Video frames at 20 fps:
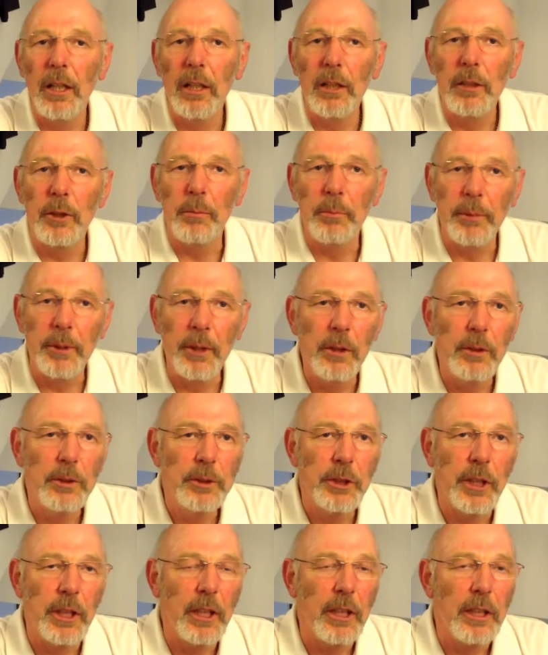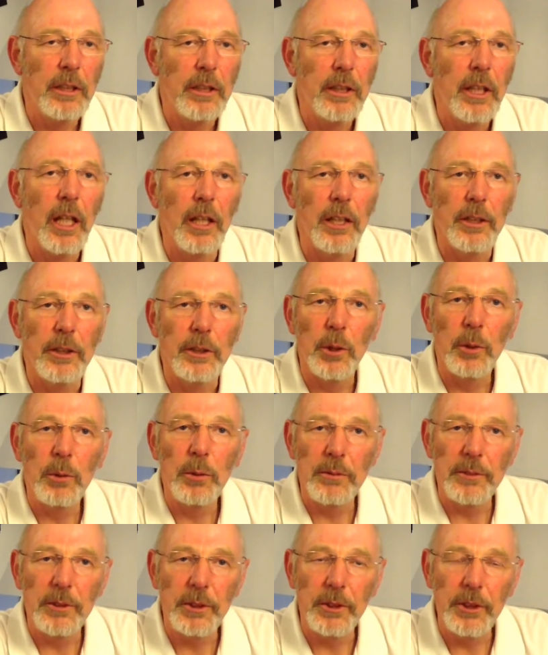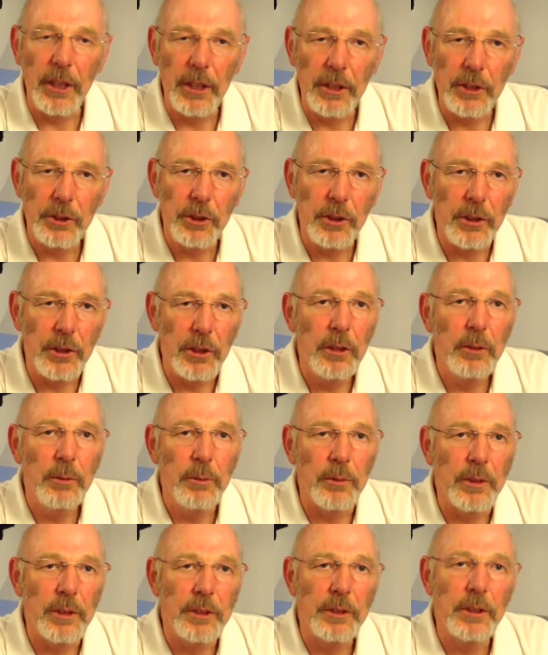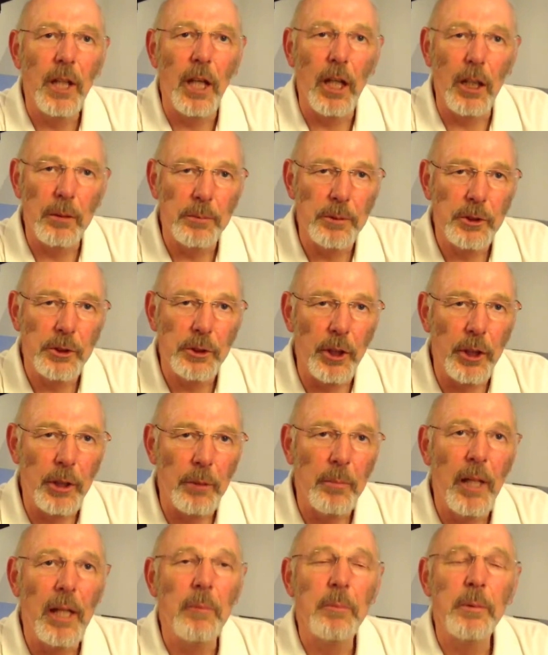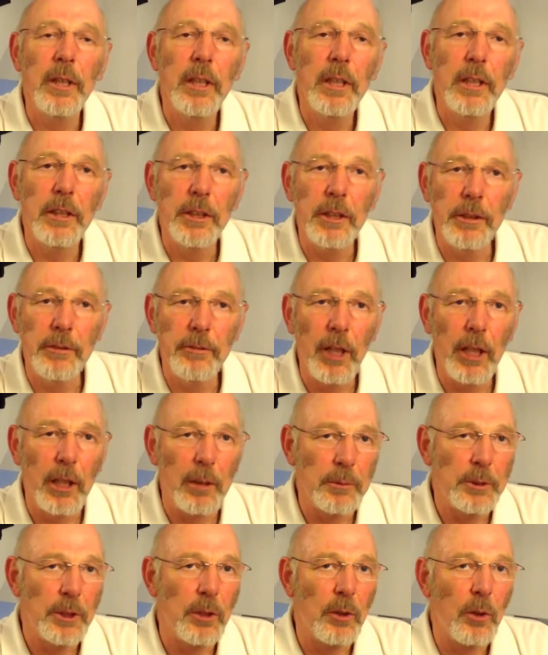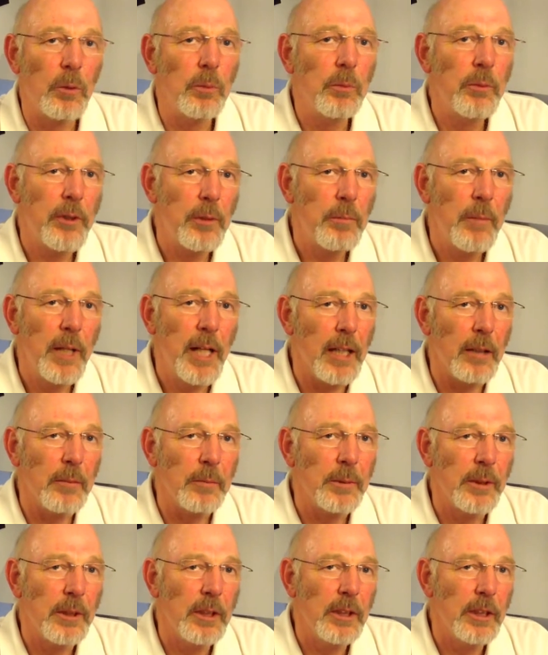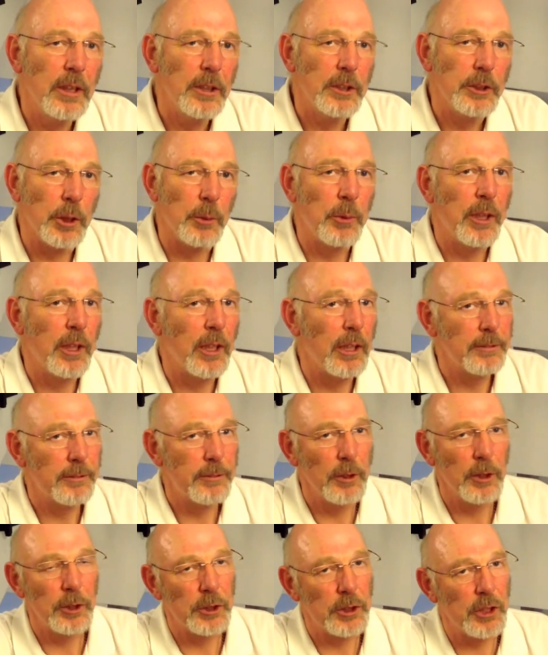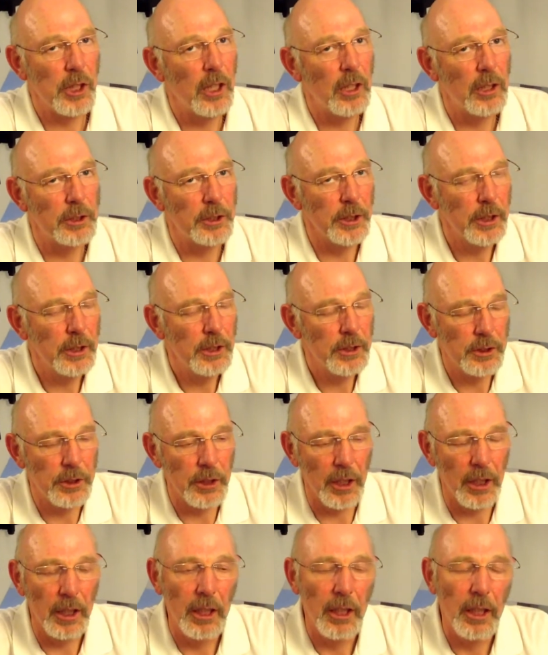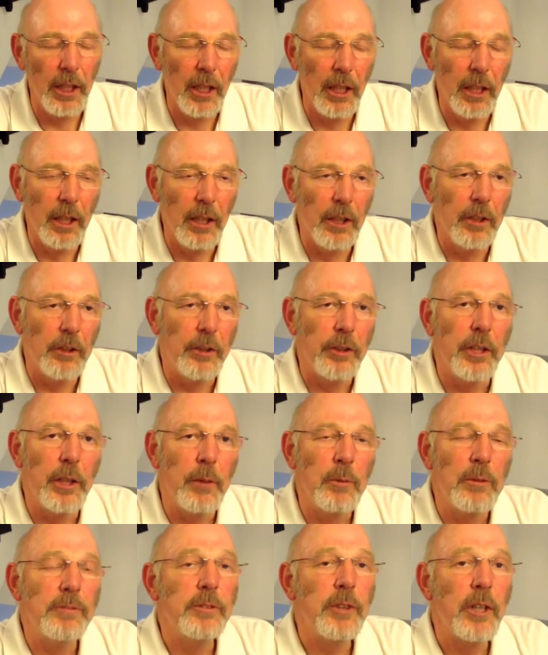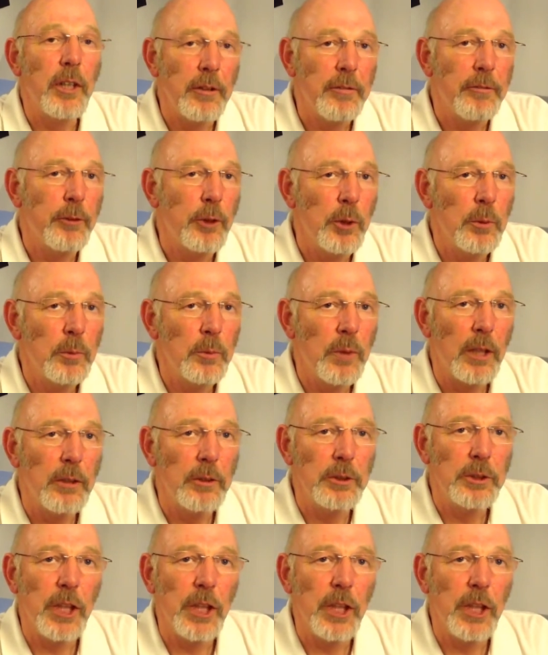computing and all of the things to do with OpenStreetMap developed along with the map. So when I first started, there were very few roads